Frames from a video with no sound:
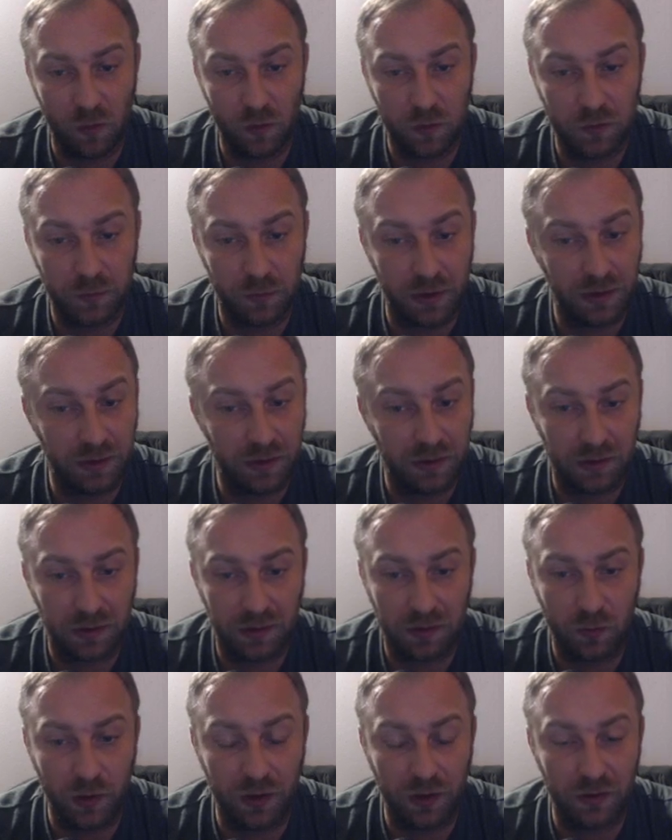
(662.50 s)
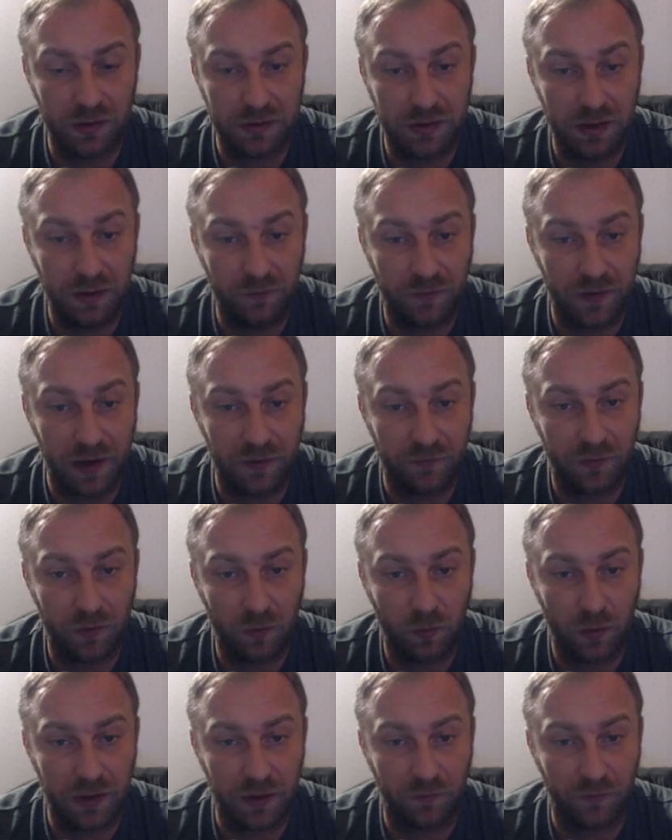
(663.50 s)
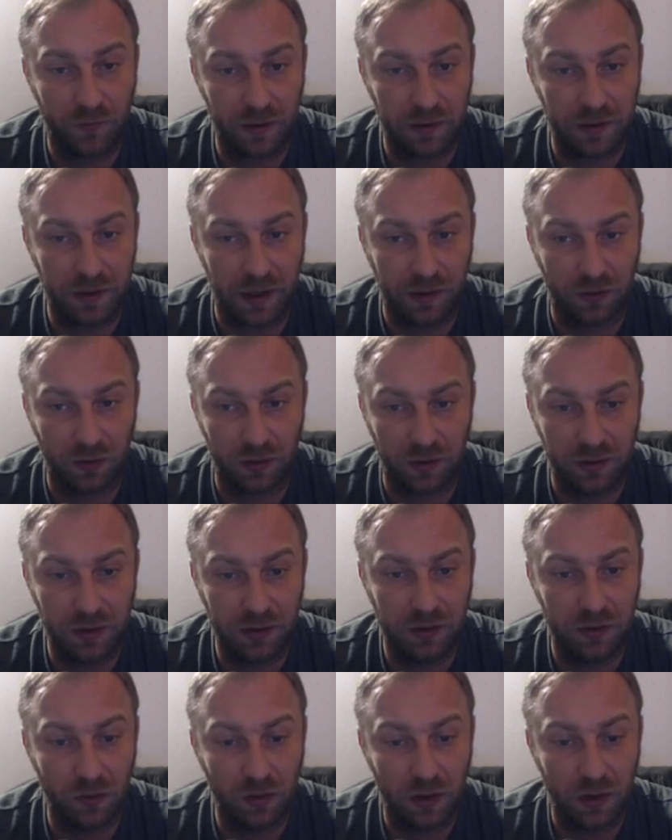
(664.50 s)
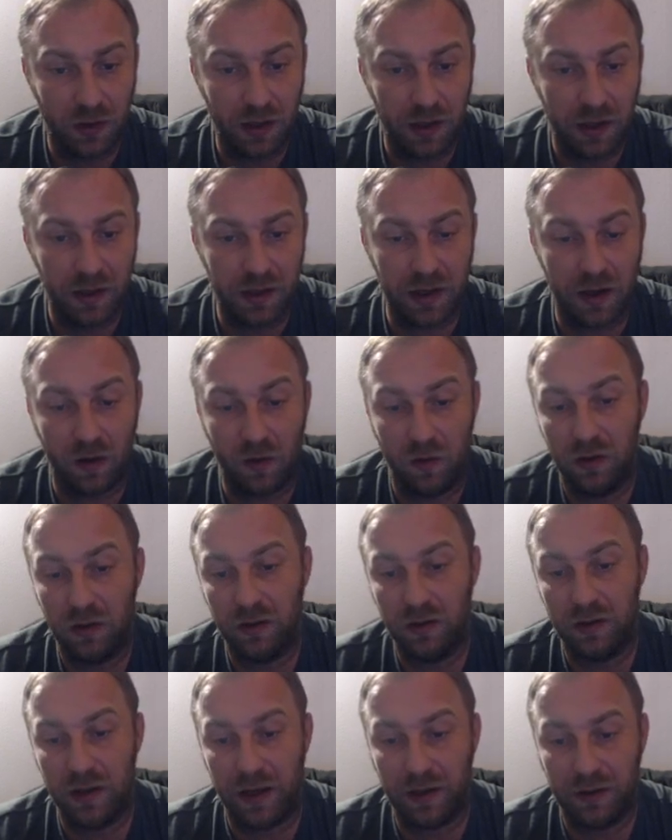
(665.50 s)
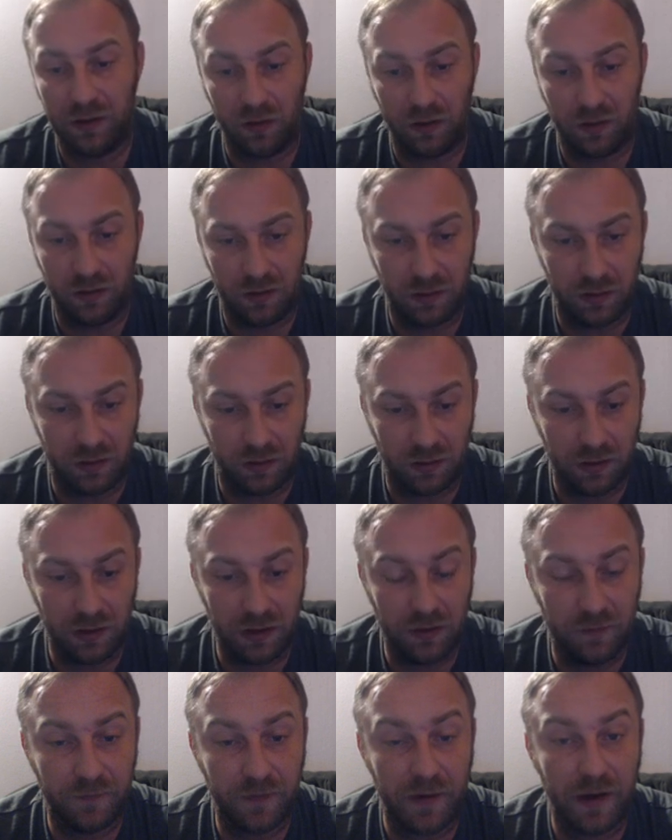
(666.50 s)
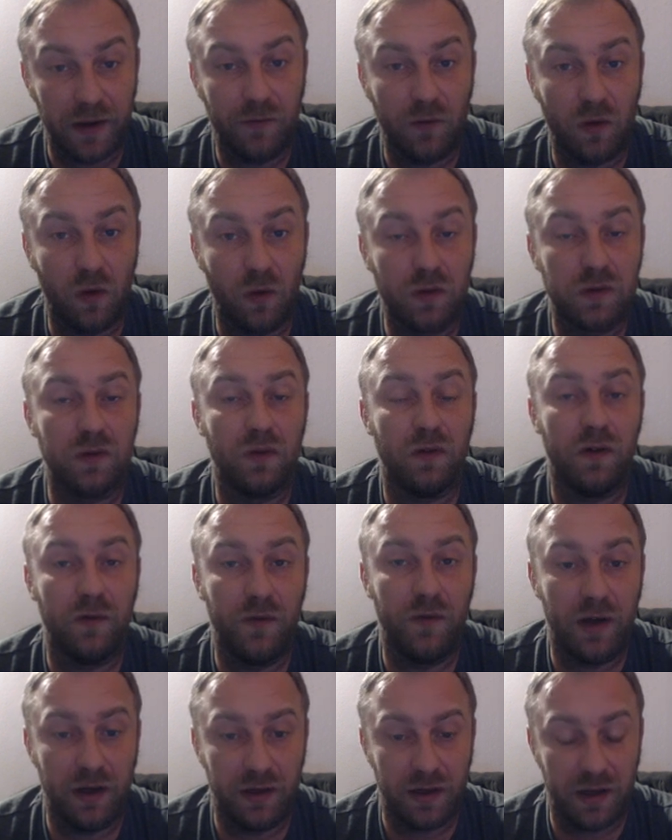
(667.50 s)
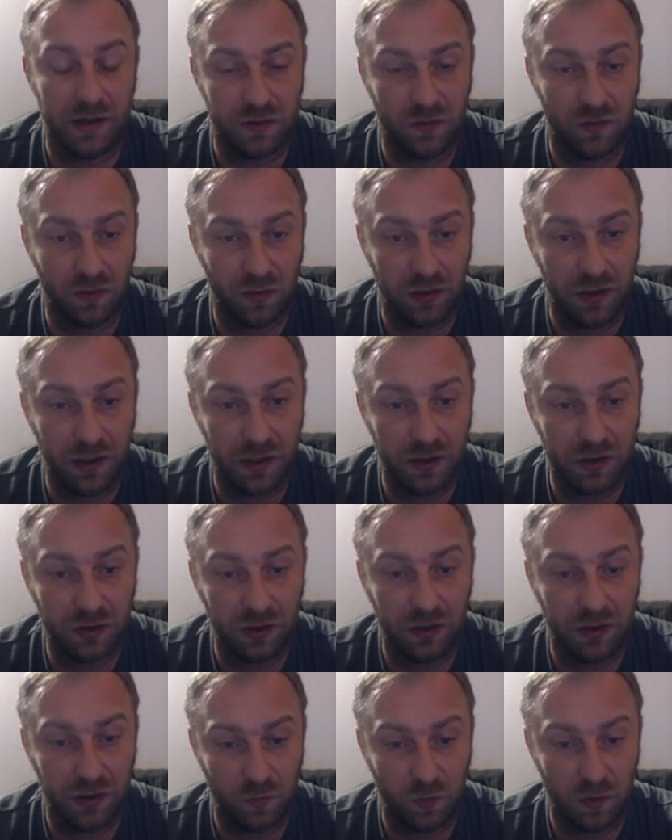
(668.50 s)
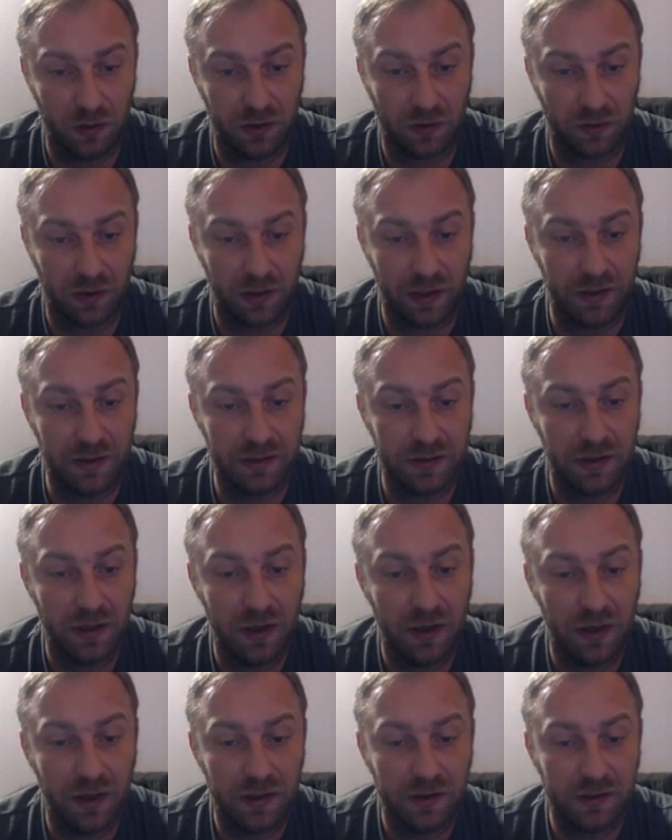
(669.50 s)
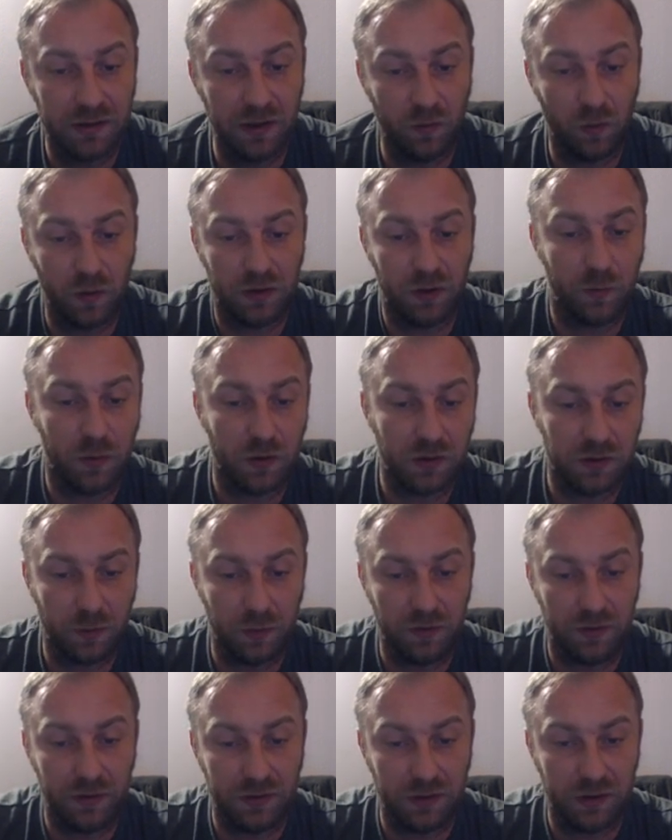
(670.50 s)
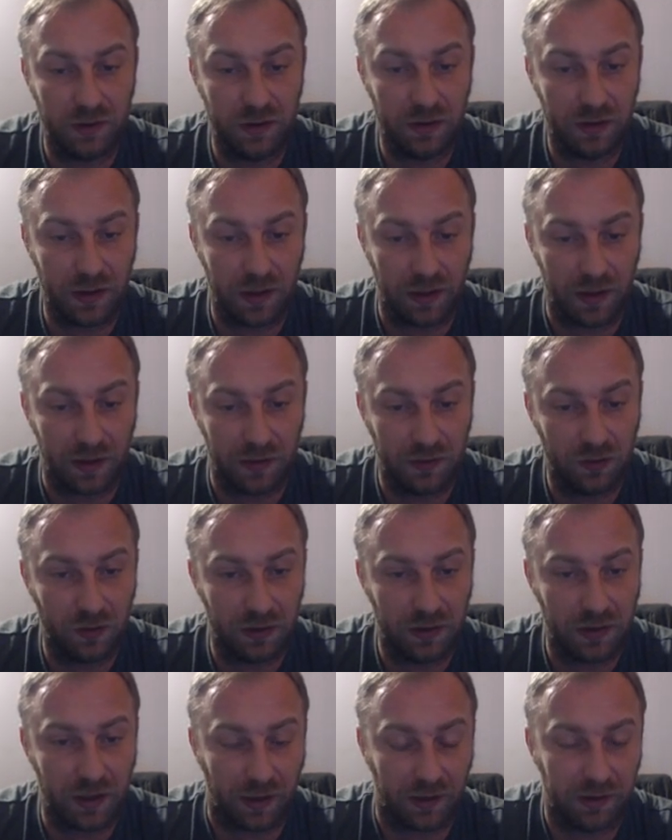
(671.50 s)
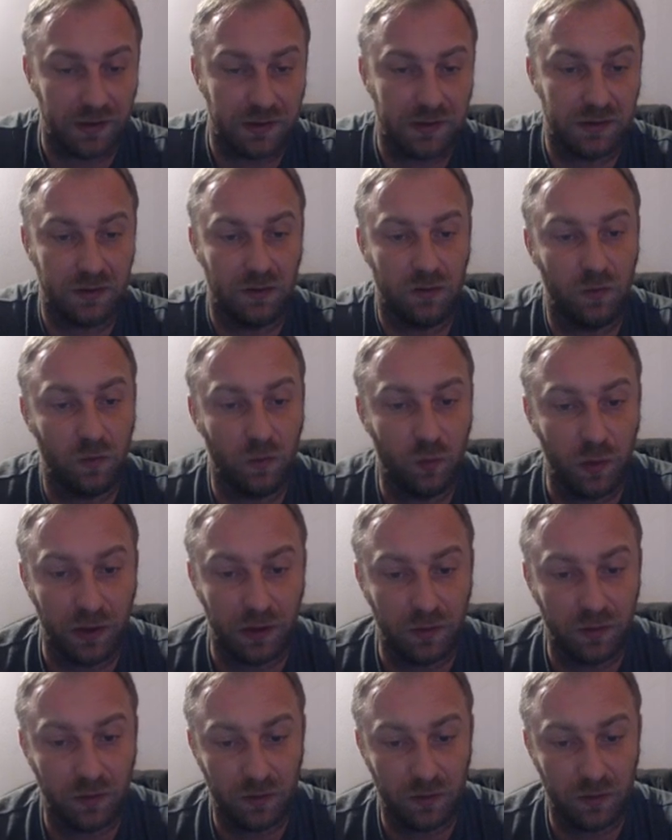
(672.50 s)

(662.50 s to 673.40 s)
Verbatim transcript: was played, queen on c5, we have knight on d2, and now knight on e5. Also a very nice coordination here with our knights, still with the possibility again to attack this weak